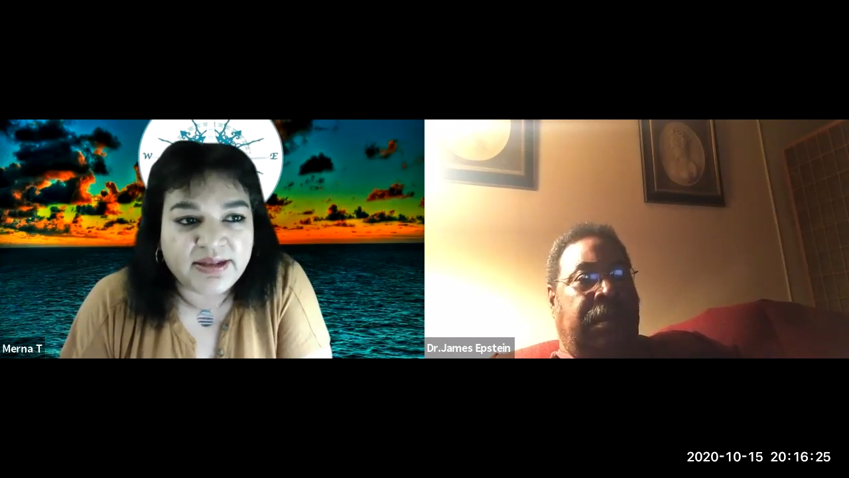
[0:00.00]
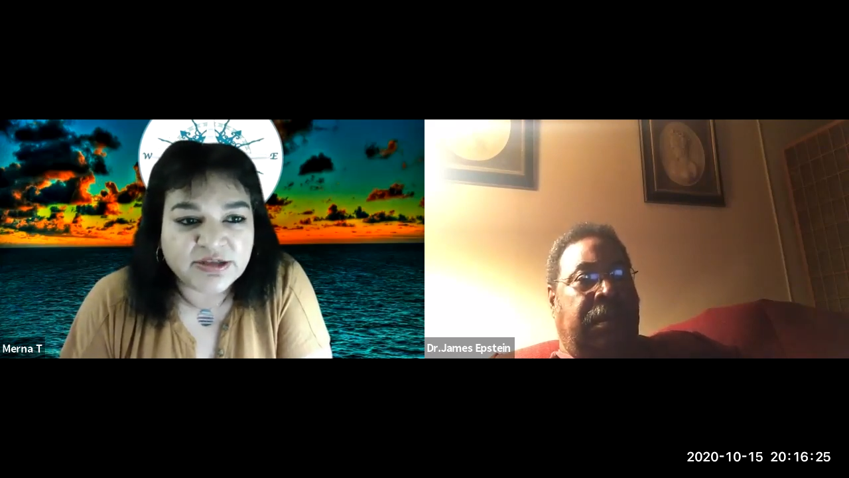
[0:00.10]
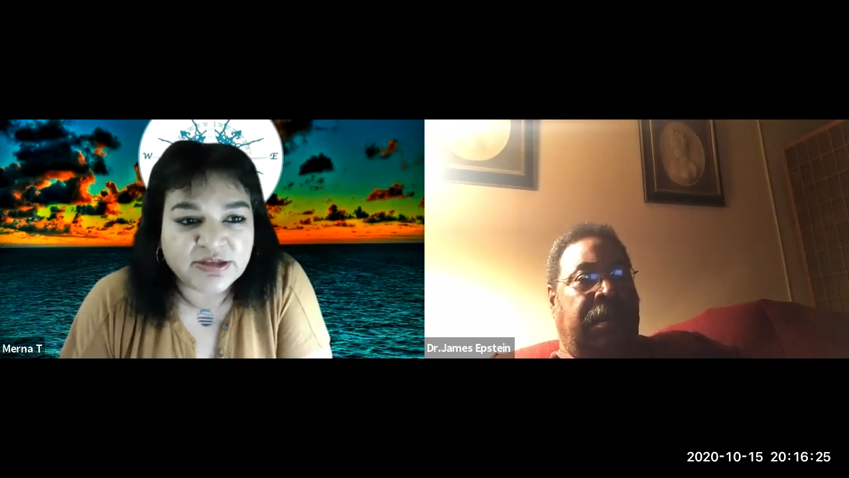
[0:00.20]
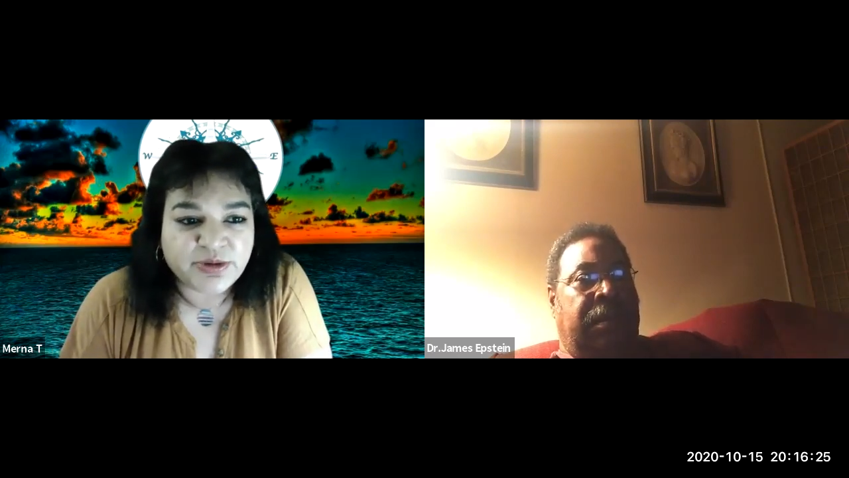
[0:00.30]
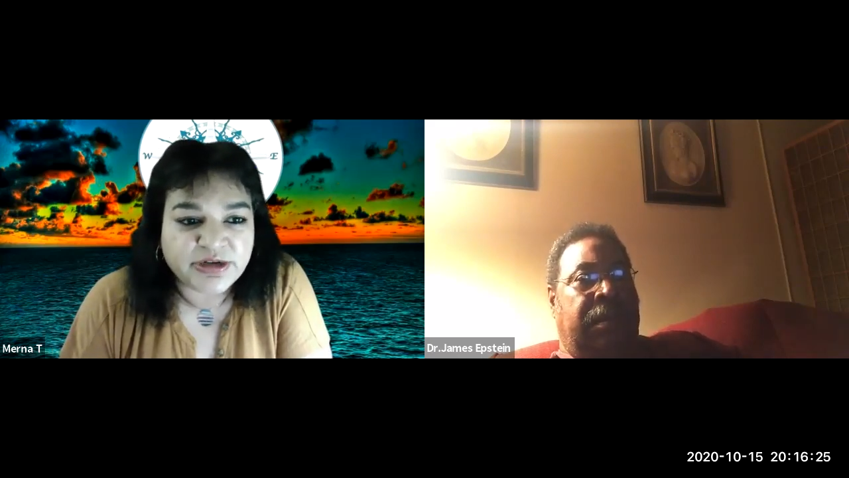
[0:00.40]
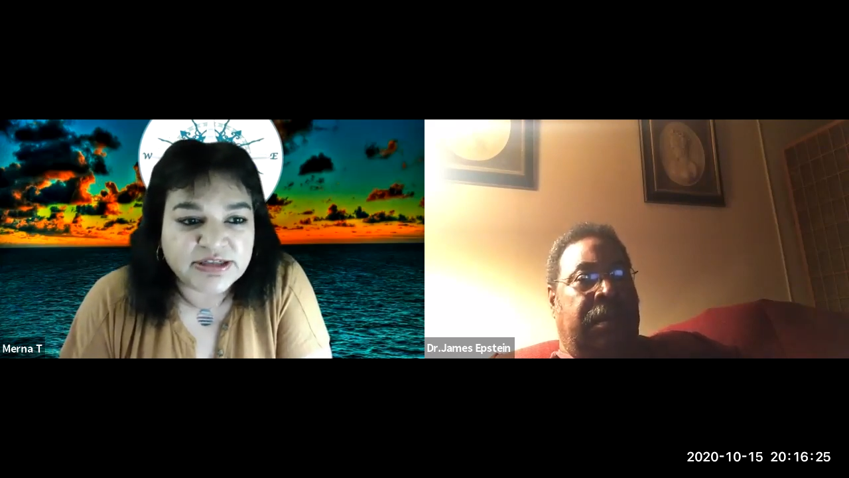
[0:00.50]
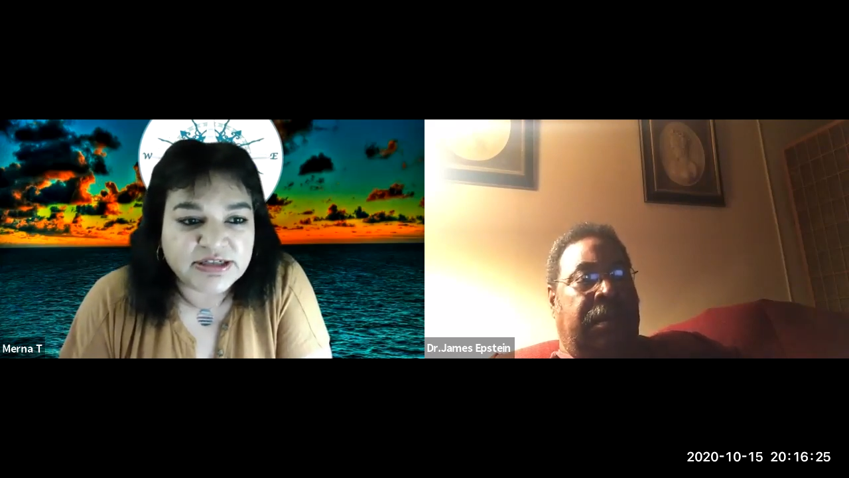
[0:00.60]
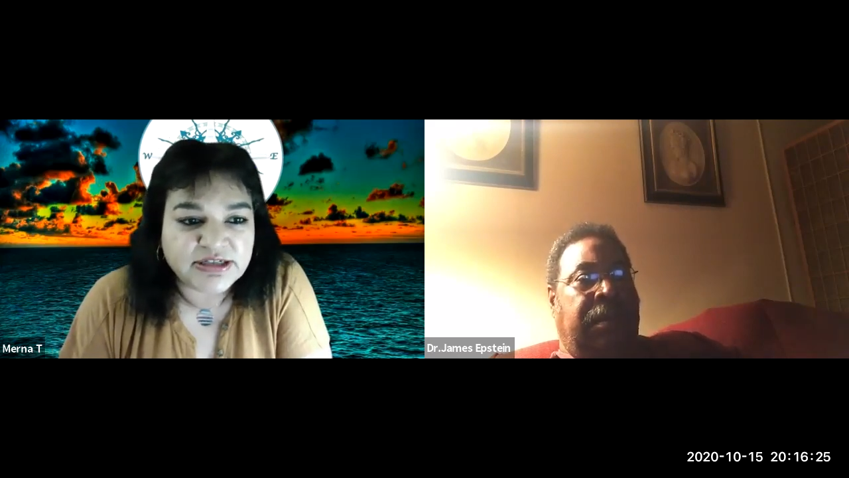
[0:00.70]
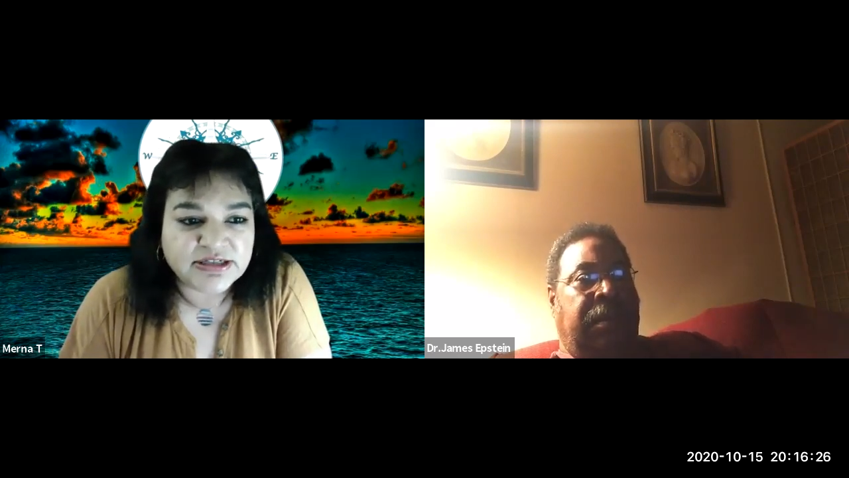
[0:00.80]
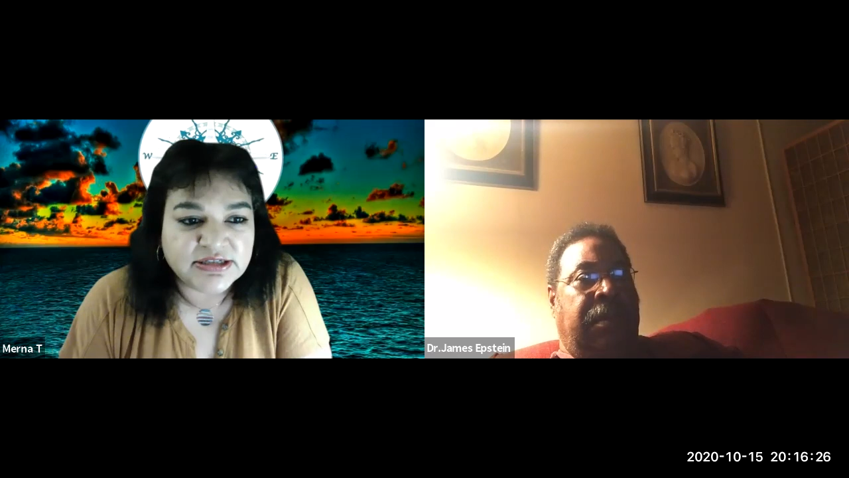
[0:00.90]
it
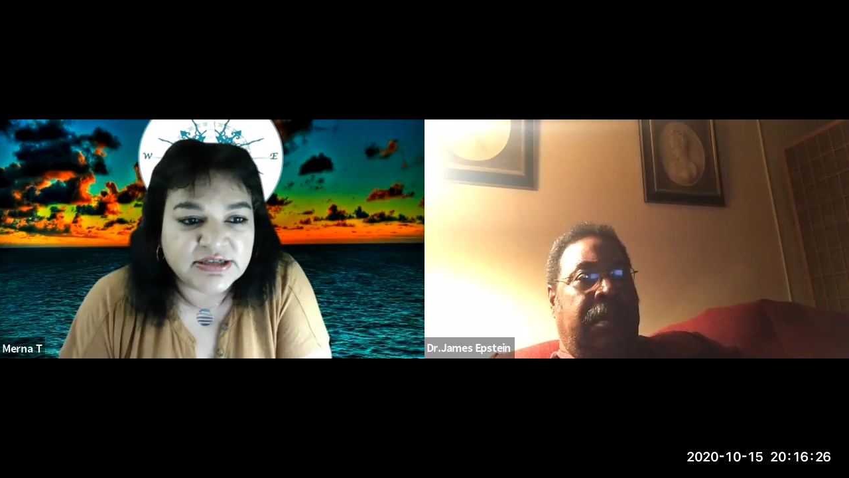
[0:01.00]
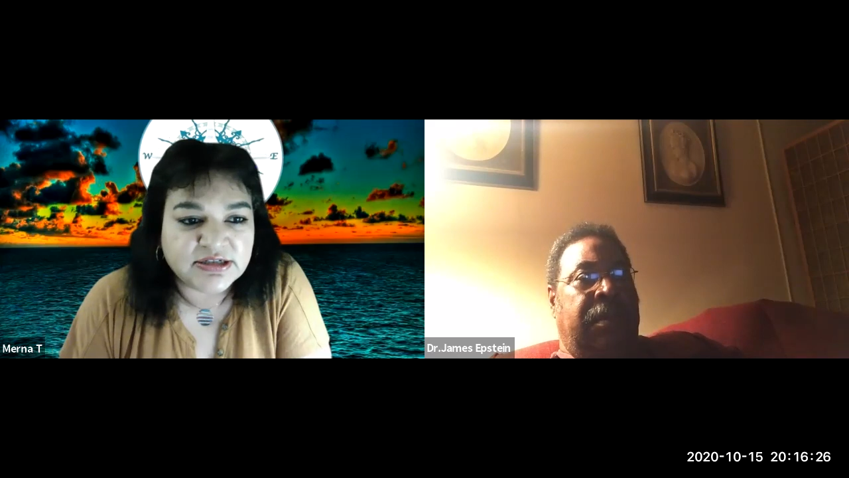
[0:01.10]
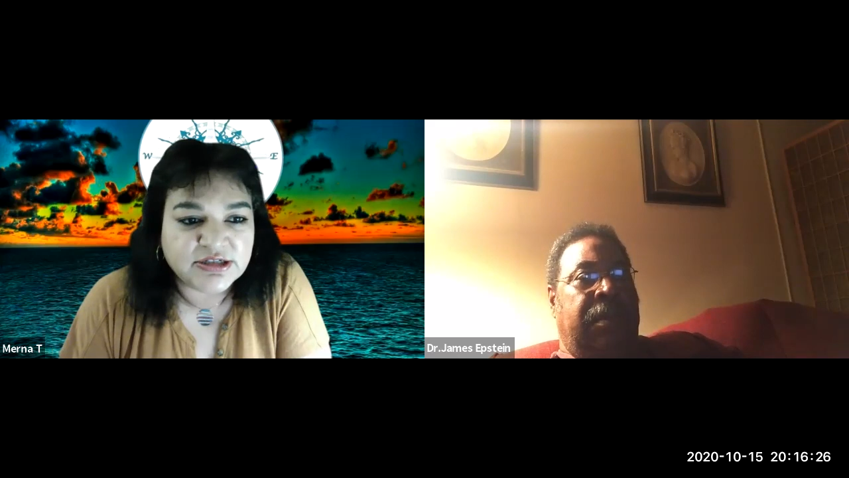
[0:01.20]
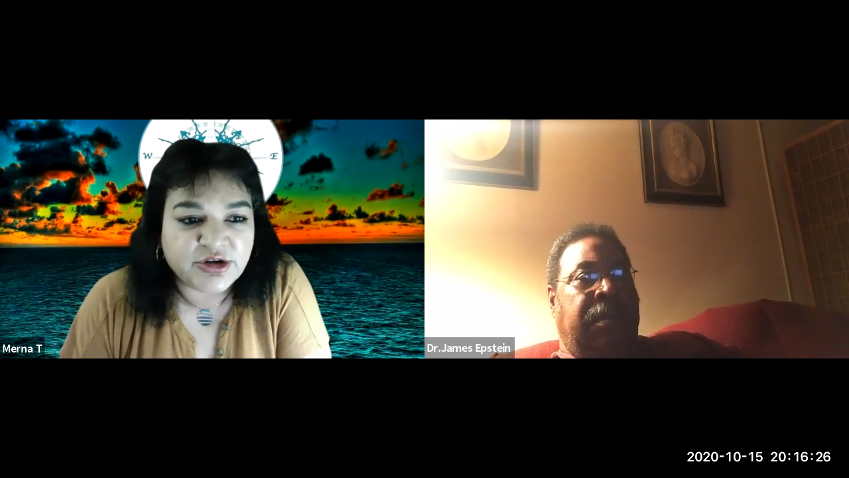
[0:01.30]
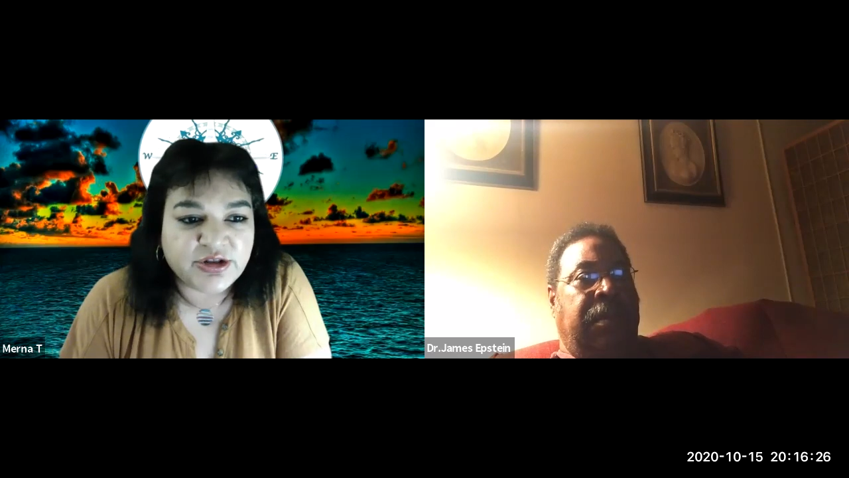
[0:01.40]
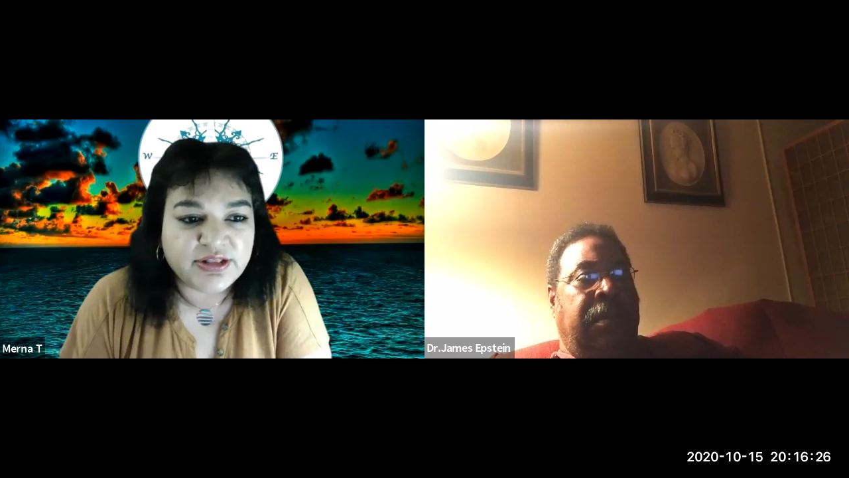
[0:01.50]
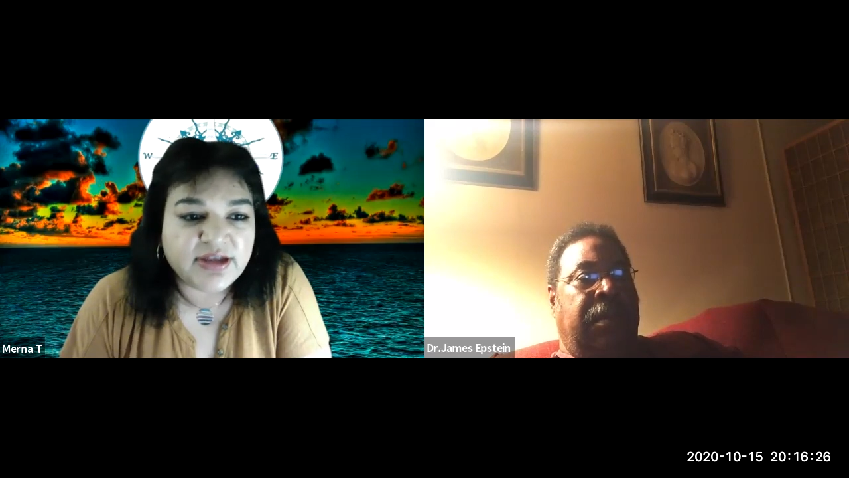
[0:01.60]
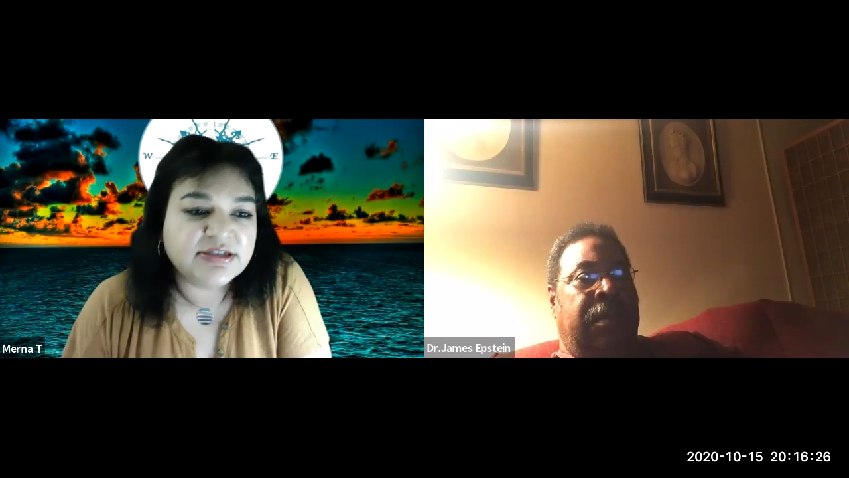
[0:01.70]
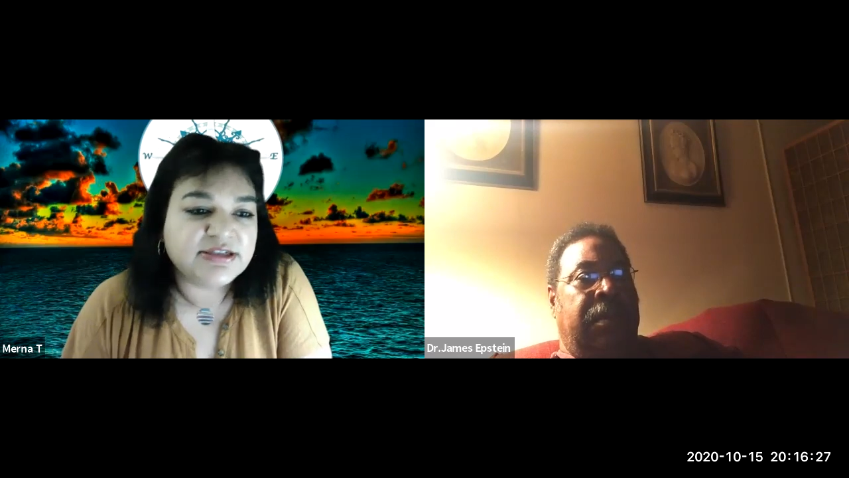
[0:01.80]
expresses certain things.